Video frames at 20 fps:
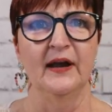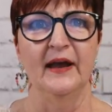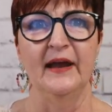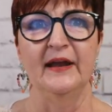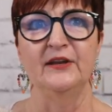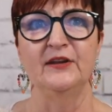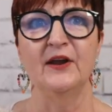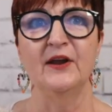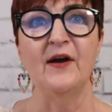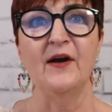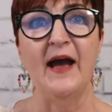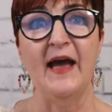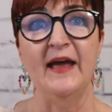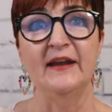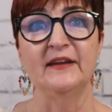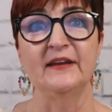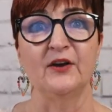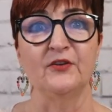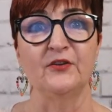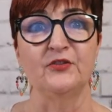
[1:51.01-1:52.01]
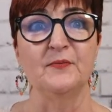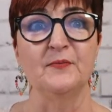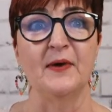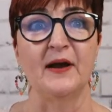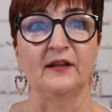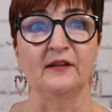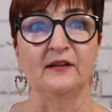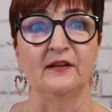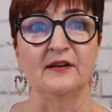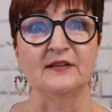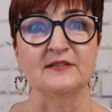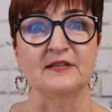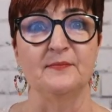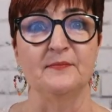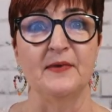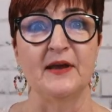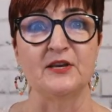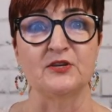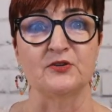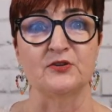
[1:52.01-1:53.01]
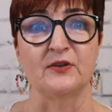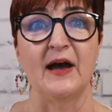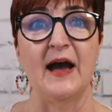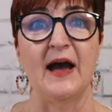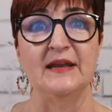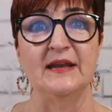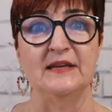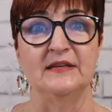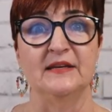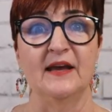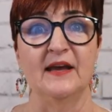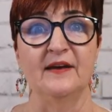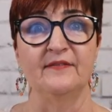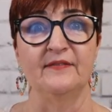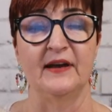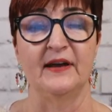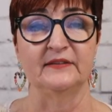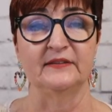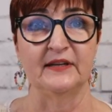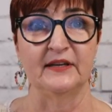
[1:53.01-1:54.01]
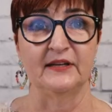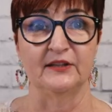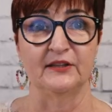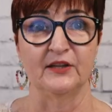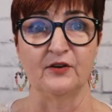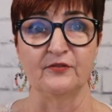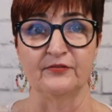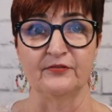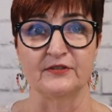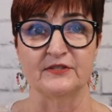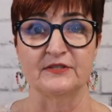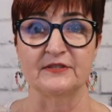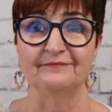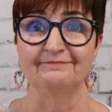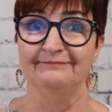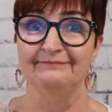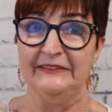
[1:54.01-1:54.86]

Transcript: And I had to go through my closet and make sure that I didn't have outdated loafers.